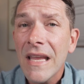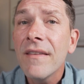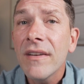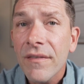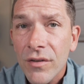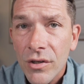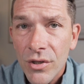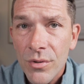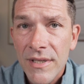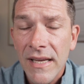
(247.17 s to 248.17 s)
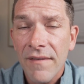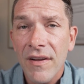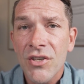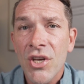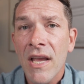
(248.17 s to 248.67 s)
even if you're using
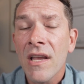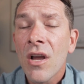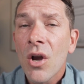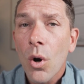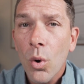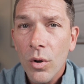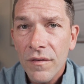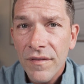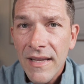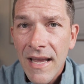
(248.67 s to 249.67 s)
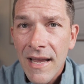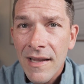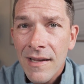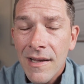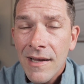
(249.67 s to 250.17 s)
FHA or VA.